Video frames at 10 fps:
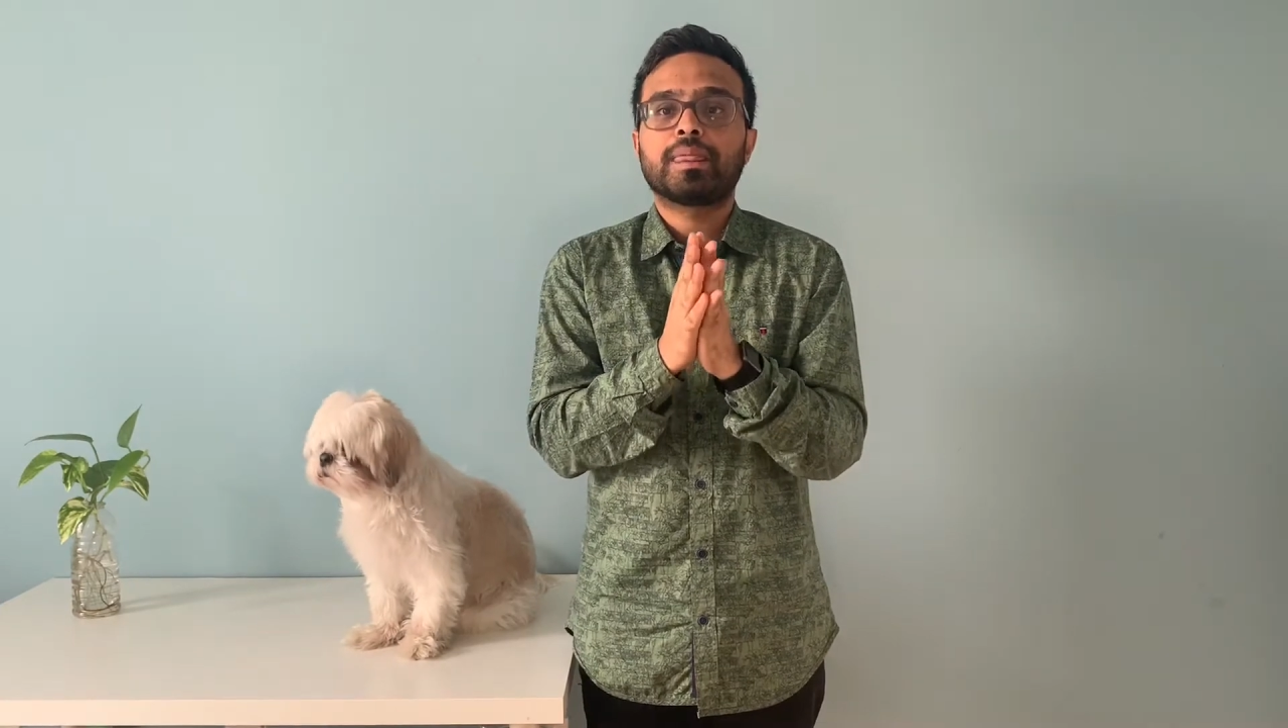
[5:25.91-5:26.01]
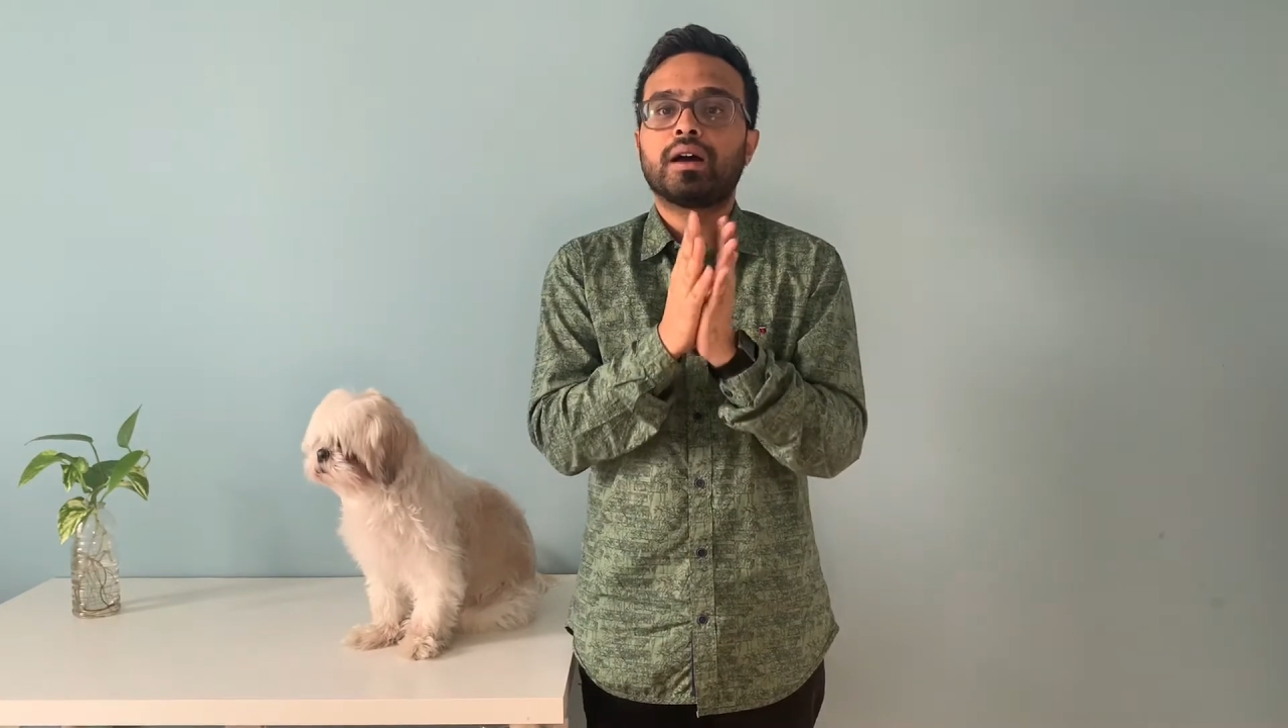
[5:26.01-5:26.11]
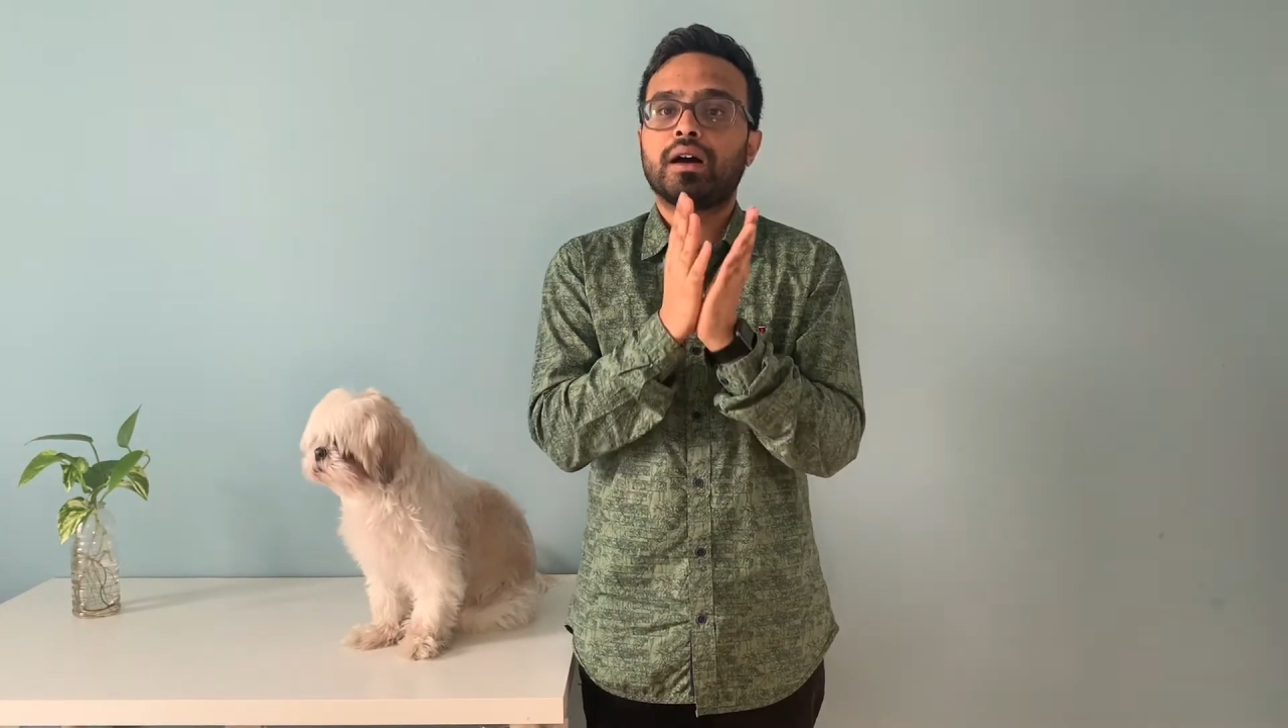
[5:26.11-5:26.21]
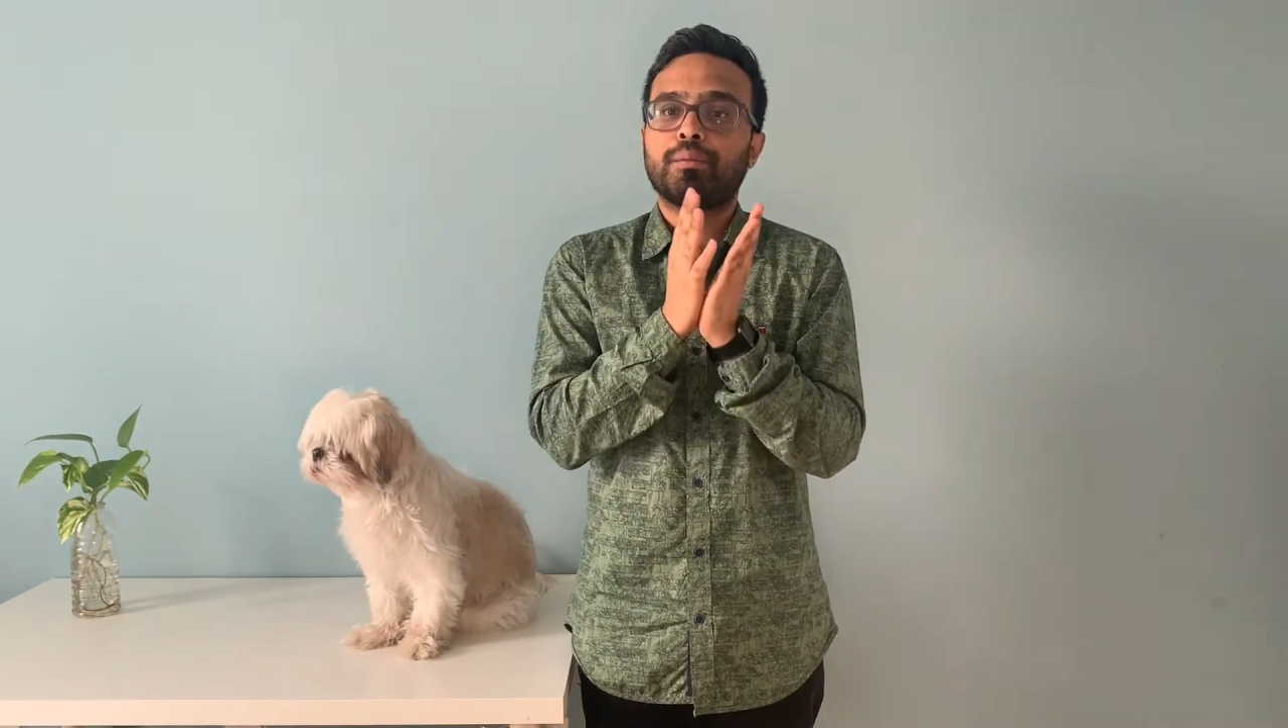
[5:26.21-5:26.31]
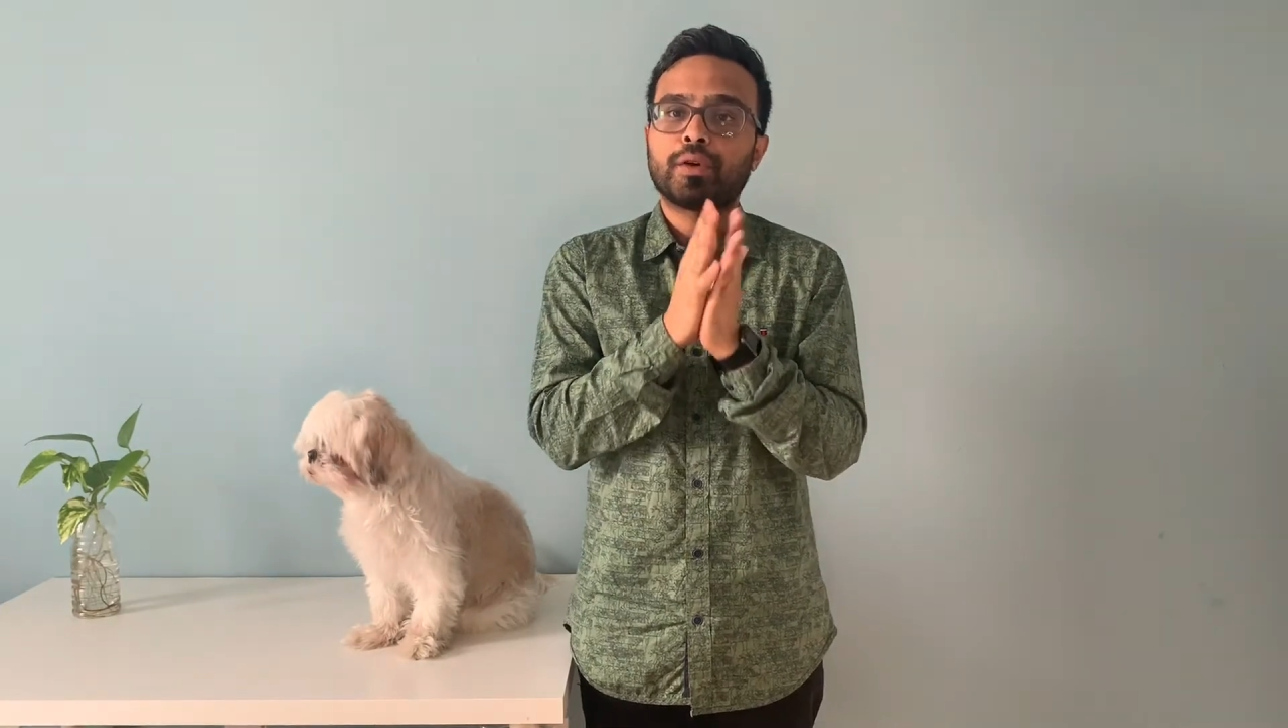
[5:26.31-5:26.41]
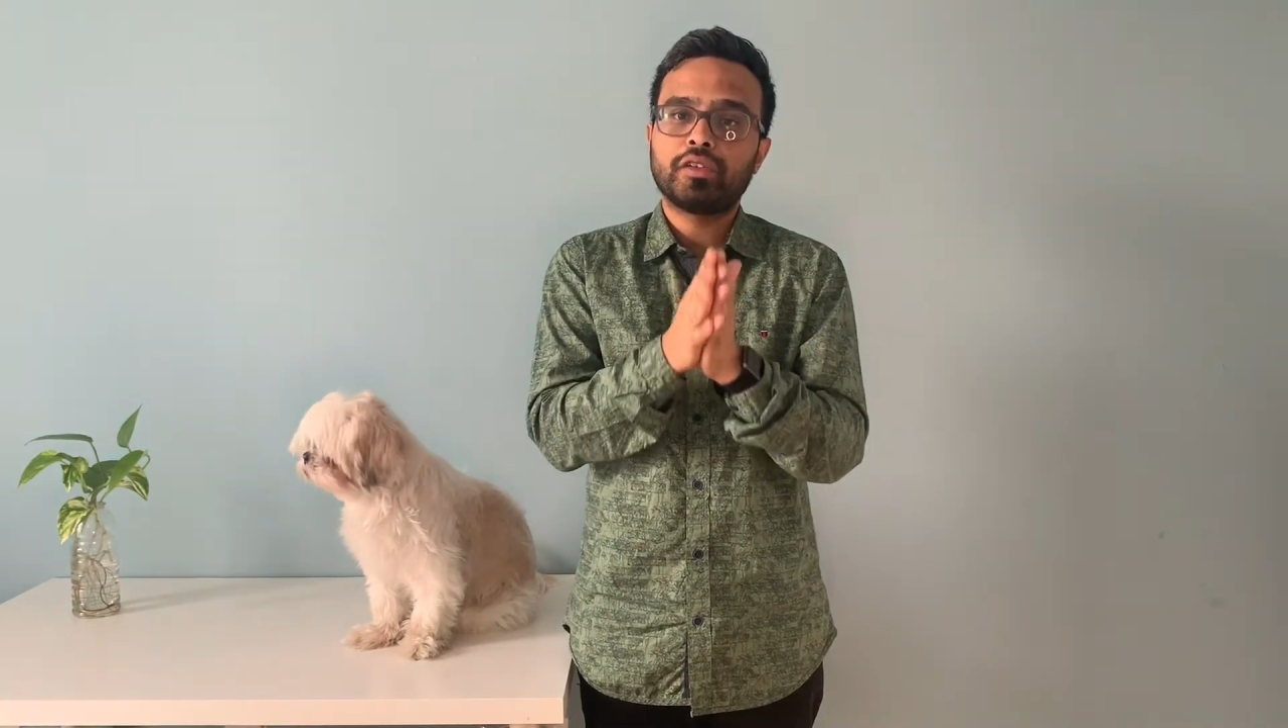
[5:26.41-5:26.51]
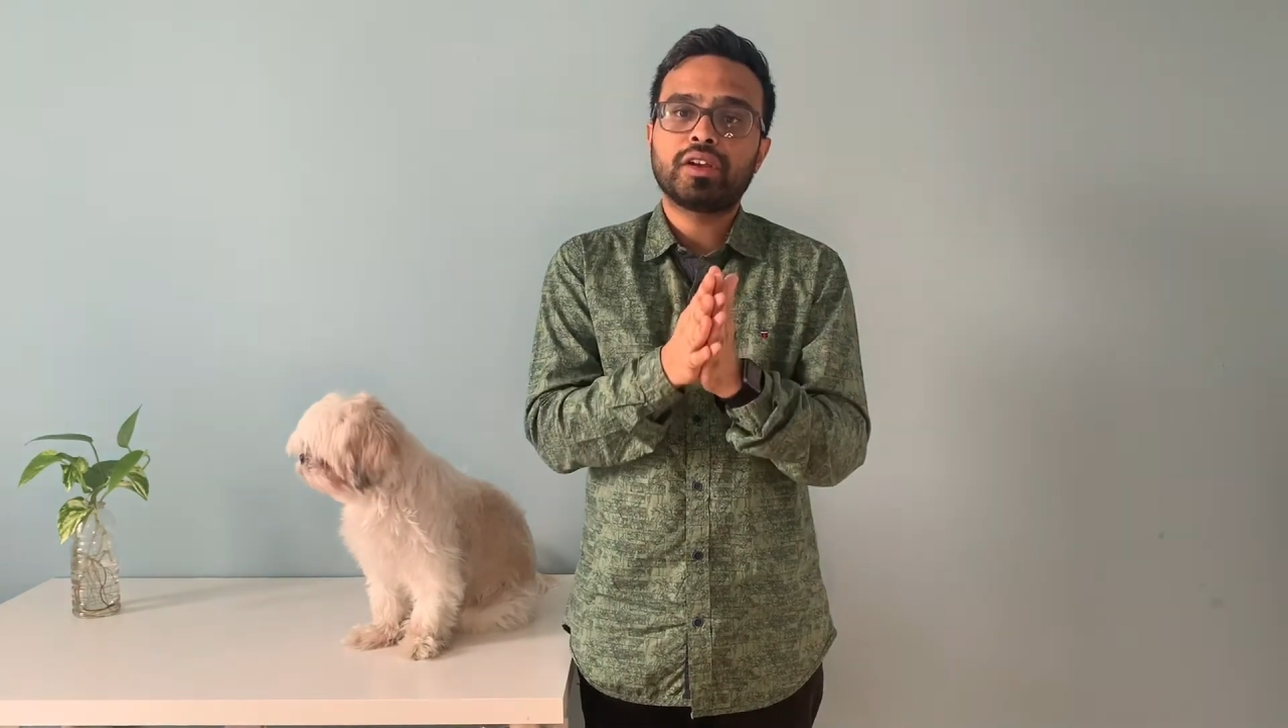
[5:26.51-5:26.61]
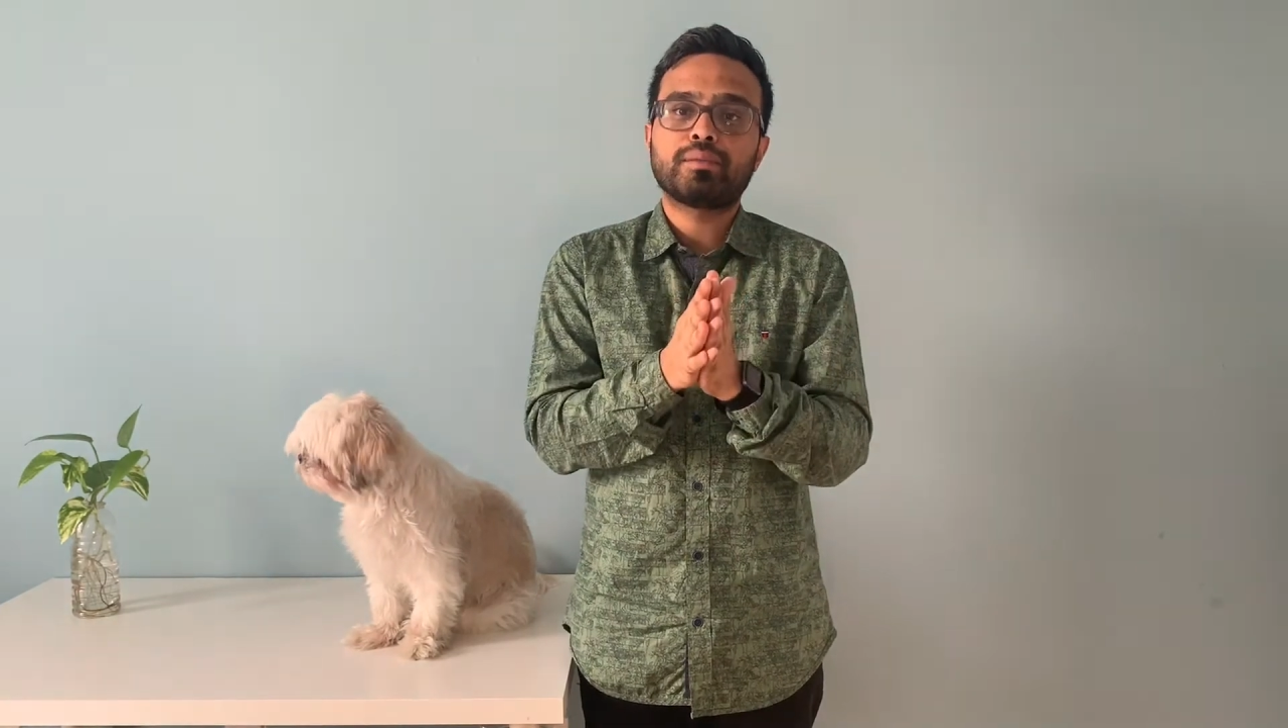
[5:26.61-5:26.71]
project